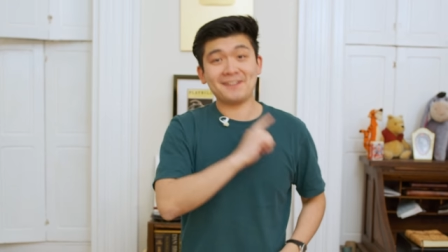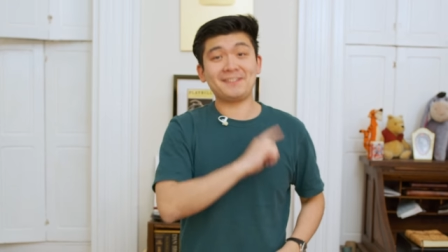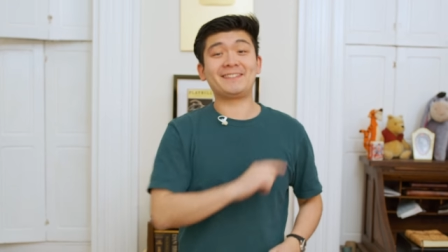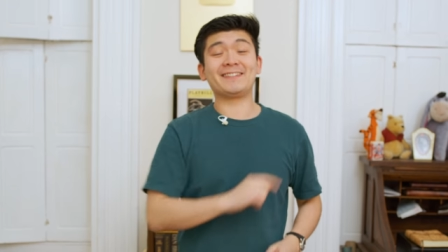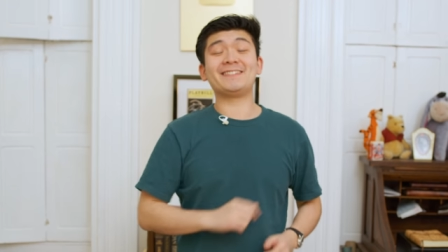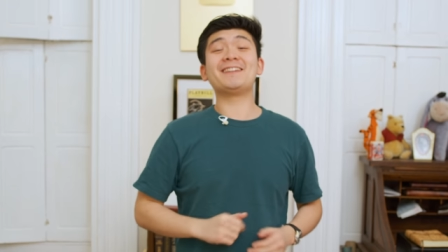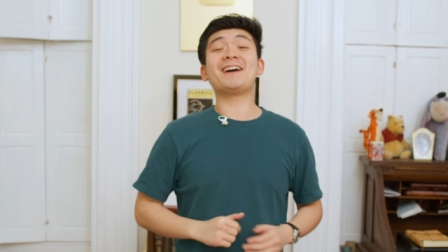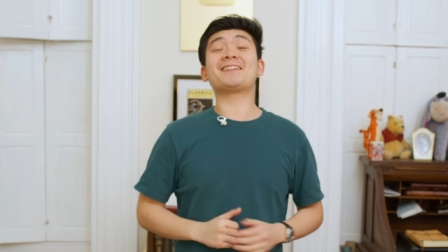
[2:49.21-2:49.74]
I
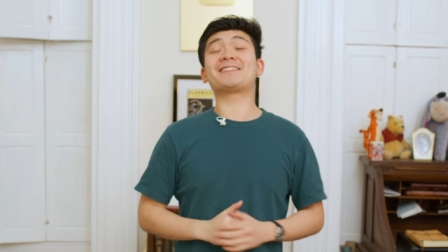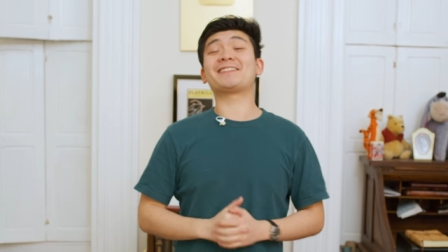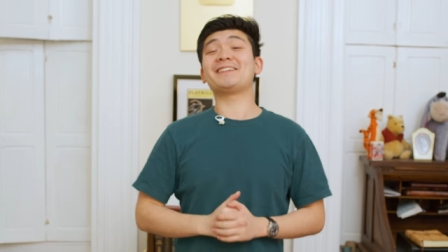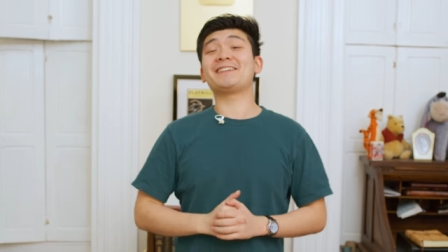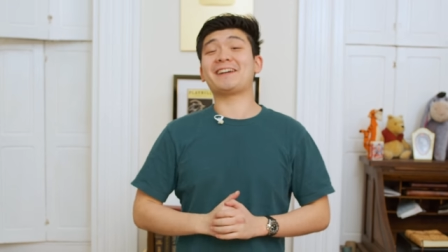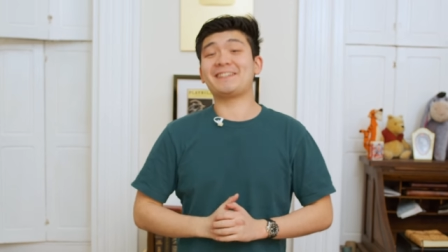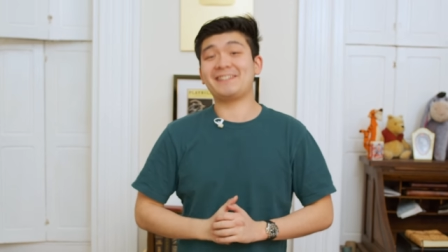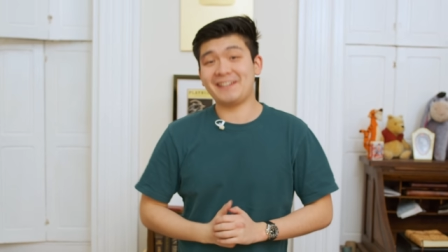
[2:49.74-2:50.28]
did not
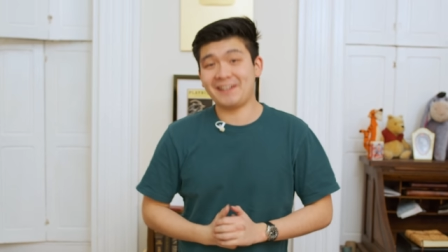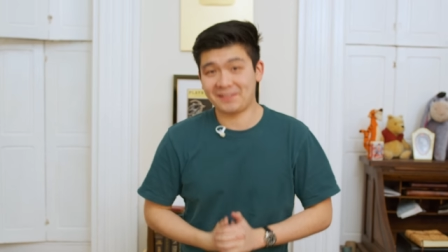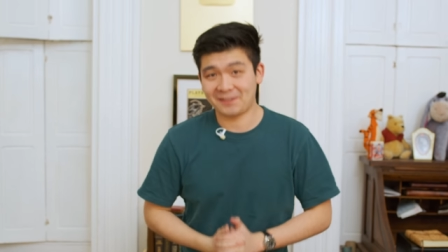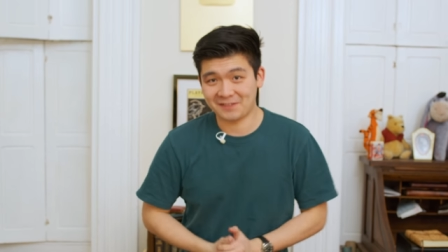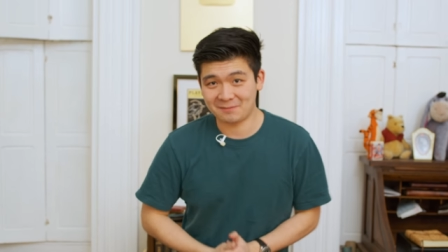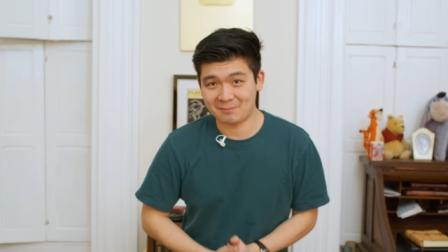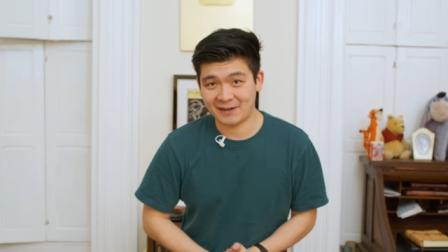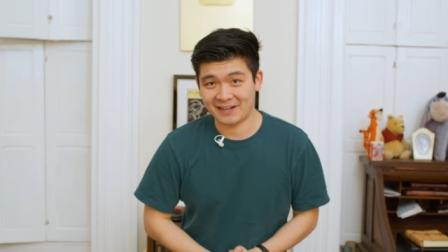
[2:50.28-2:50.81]
think I needed
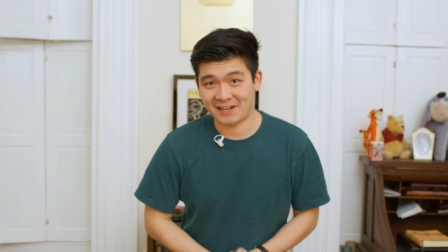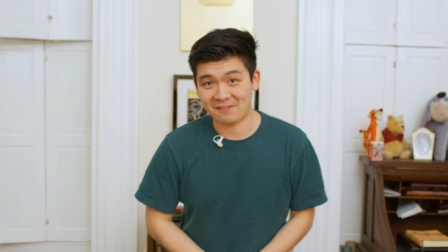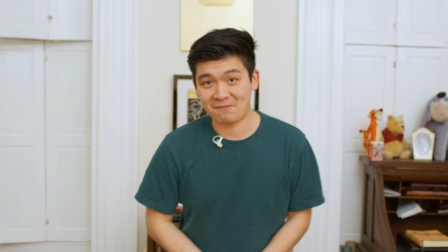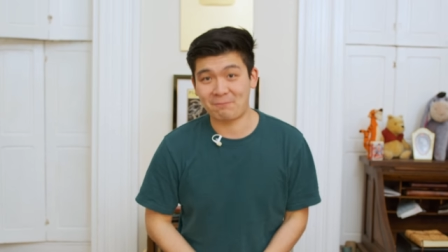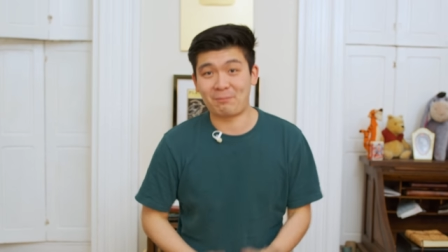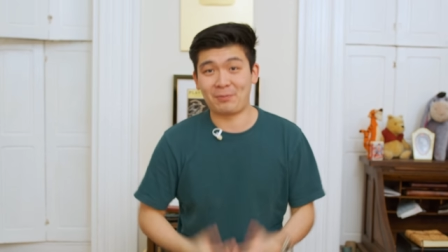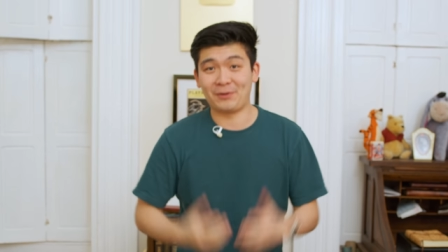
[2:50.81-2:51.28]
this in my life,